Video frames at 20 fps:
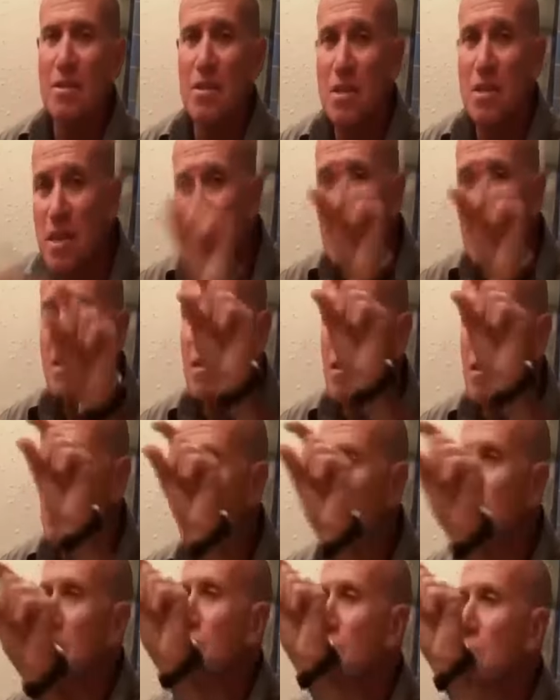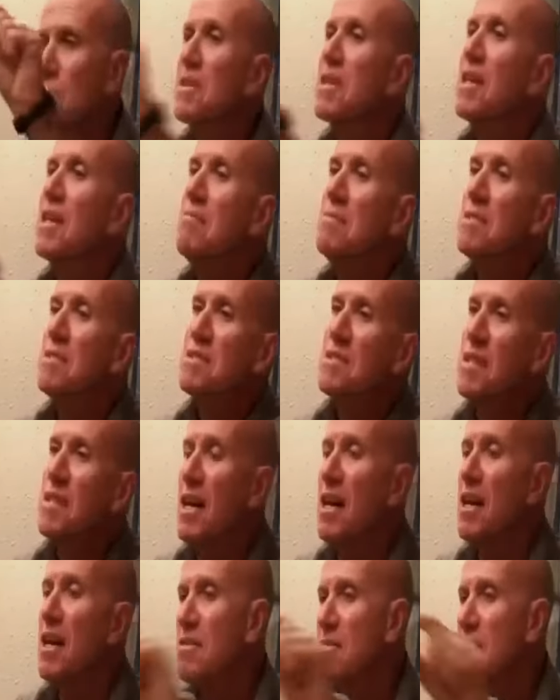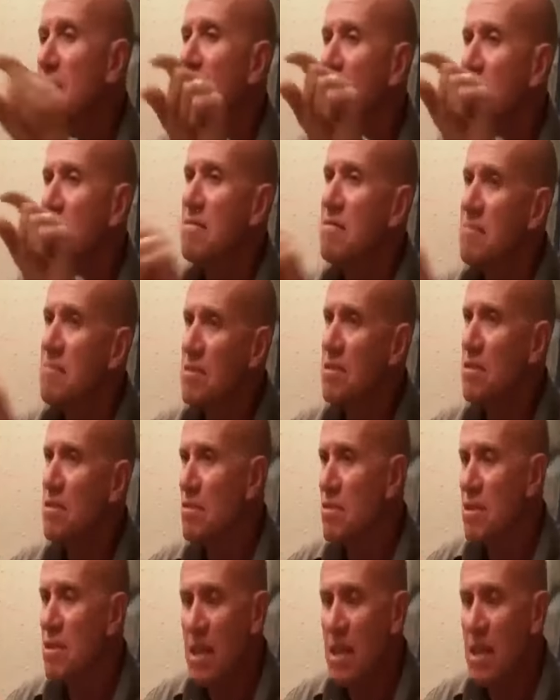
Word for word: the king wants to become a star. You know? And